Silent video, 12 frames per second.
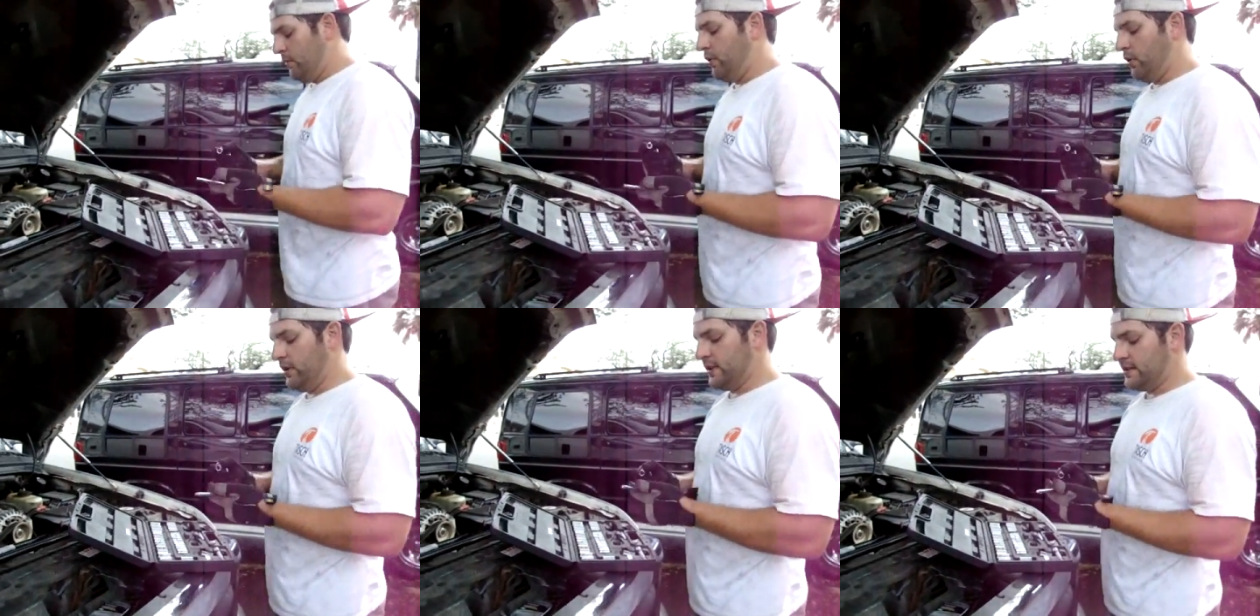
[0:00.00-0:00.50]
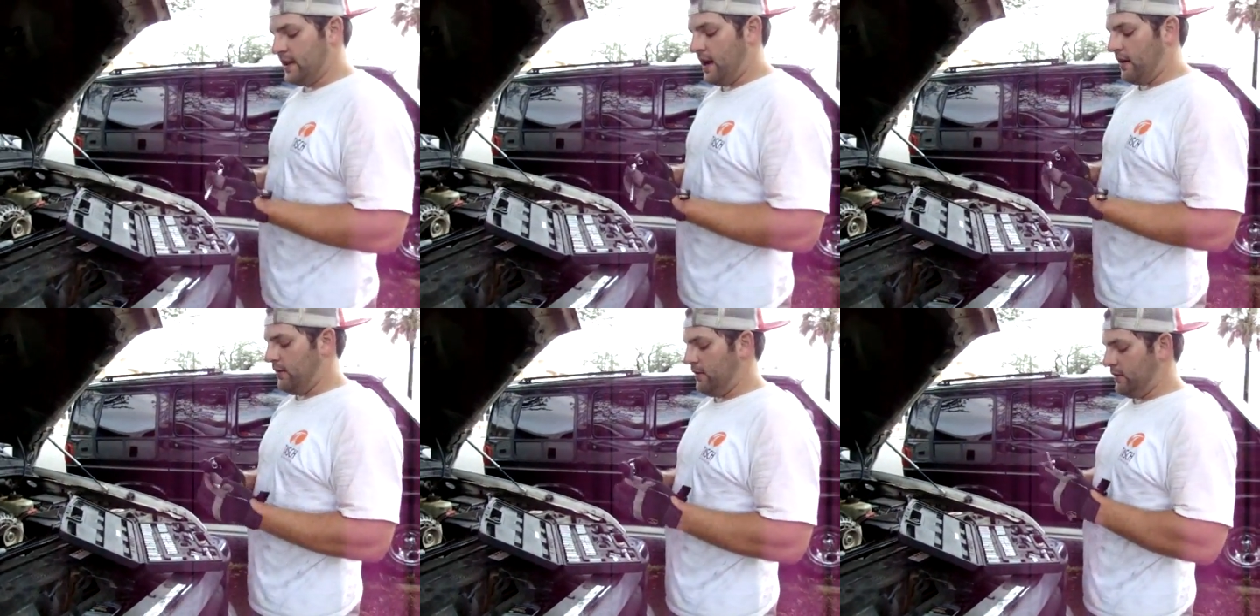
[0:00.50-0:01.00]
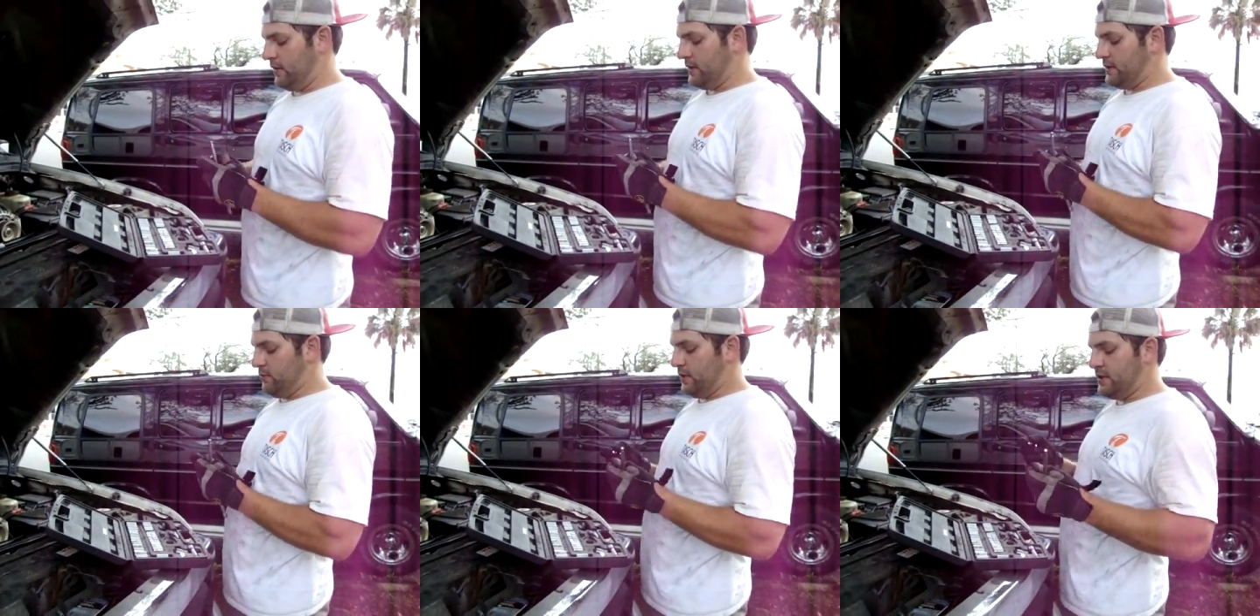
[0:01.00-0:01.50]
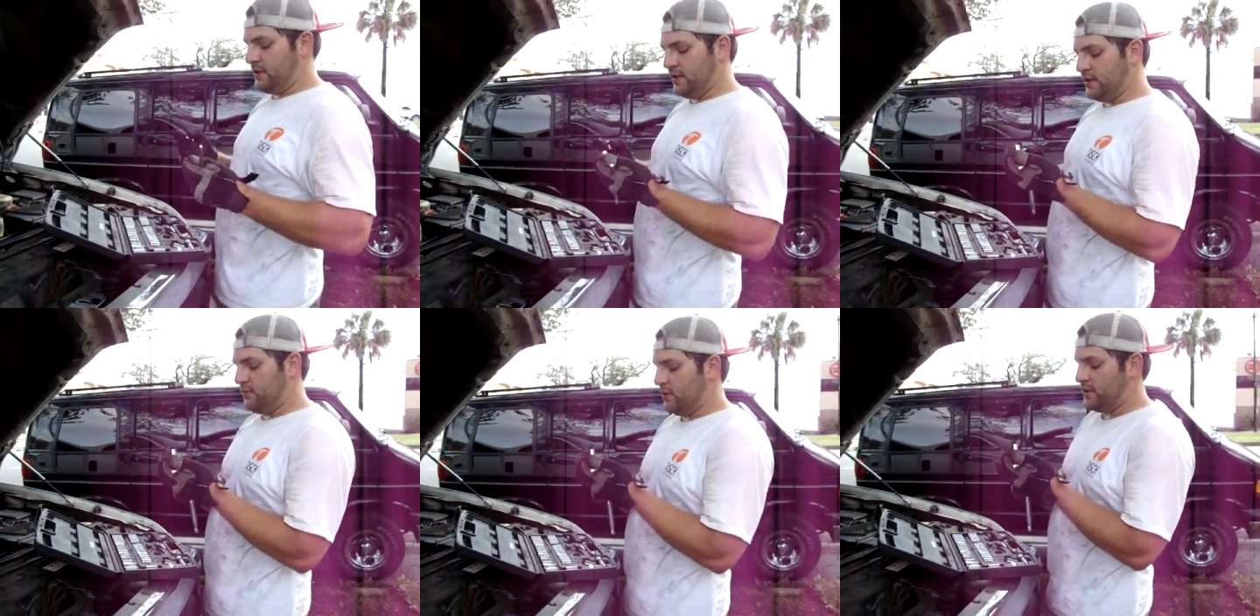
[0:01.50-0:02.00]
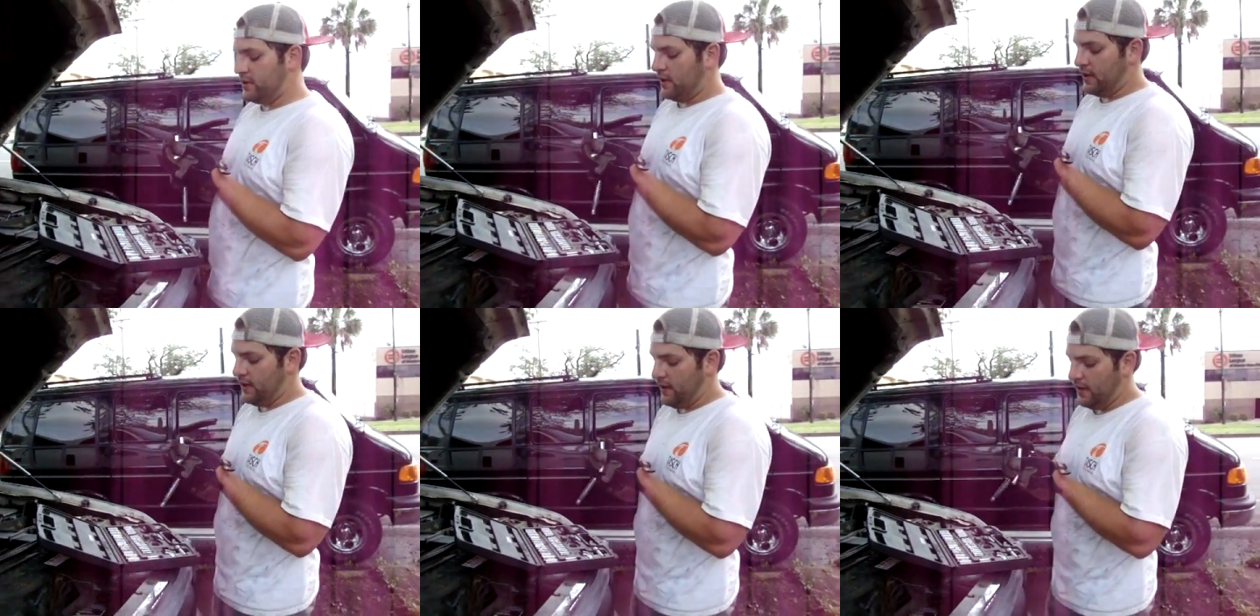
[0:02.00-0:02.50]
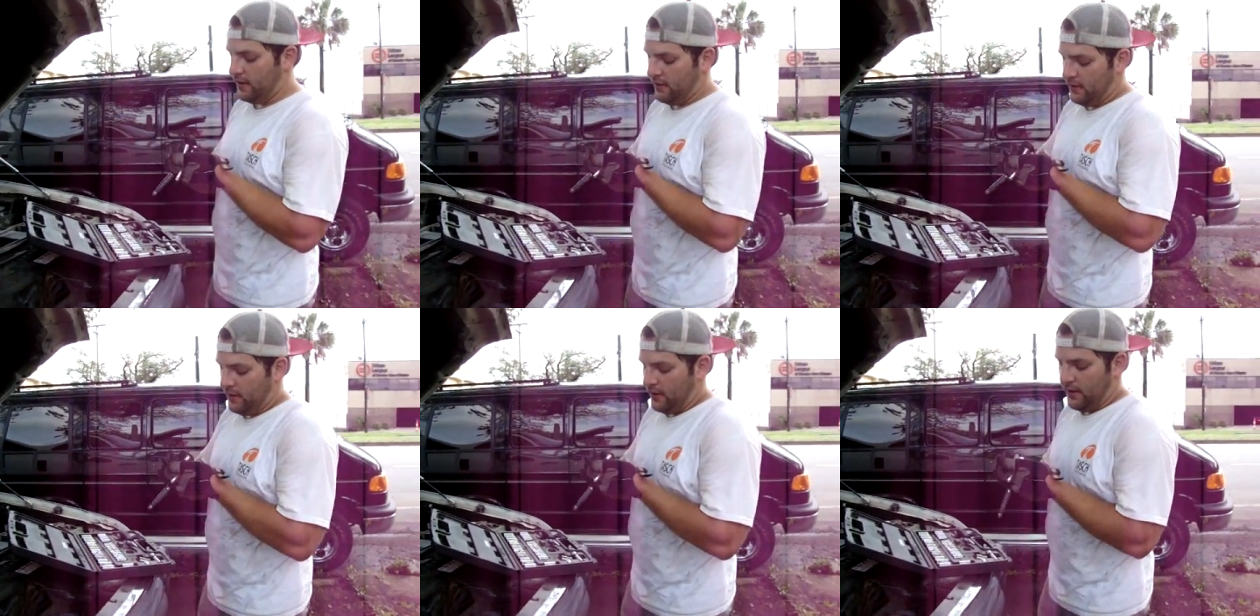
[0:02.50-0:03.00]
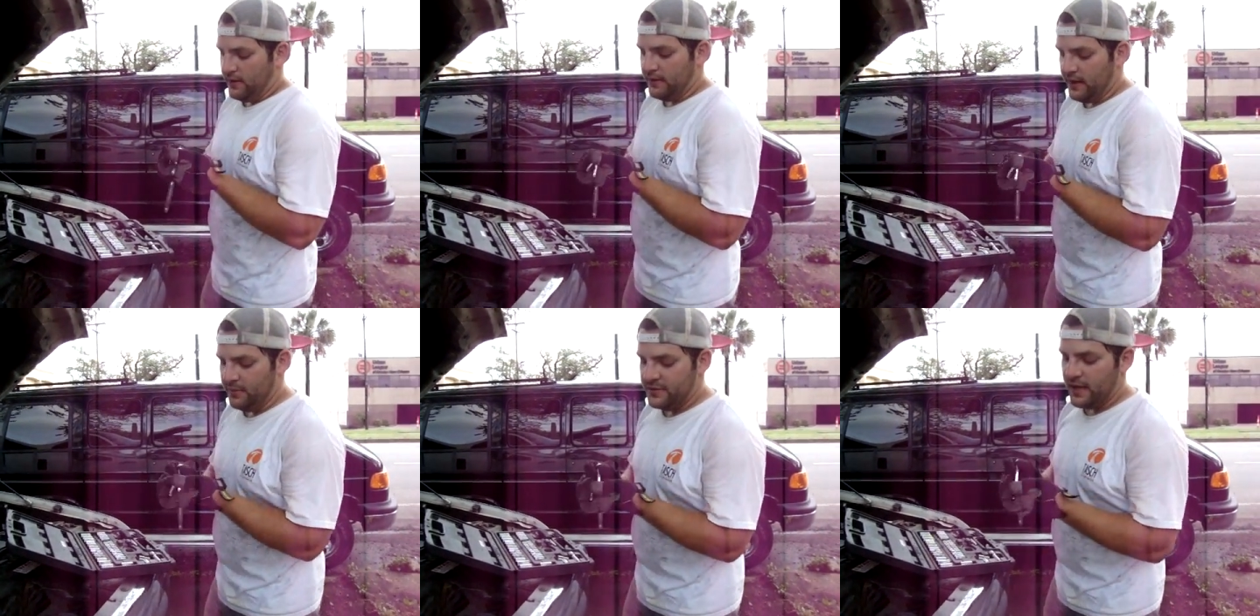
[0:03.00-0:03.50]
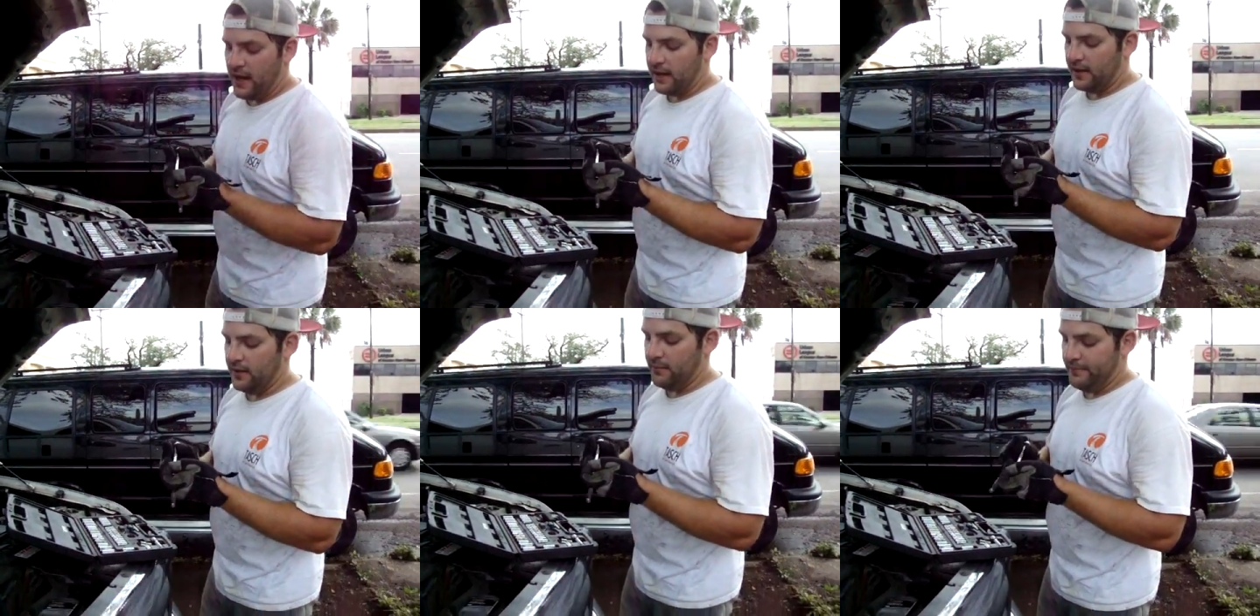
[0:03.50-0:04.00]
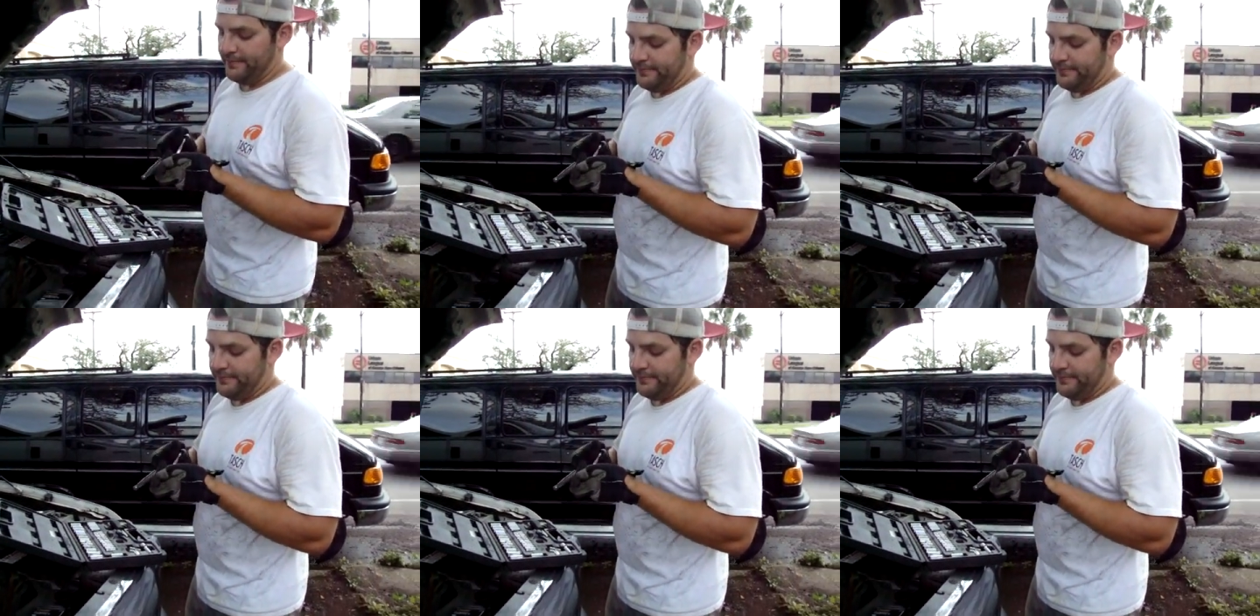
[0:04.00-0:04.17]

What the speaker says: Pull this out. This is what you're gonna need. Deep socket.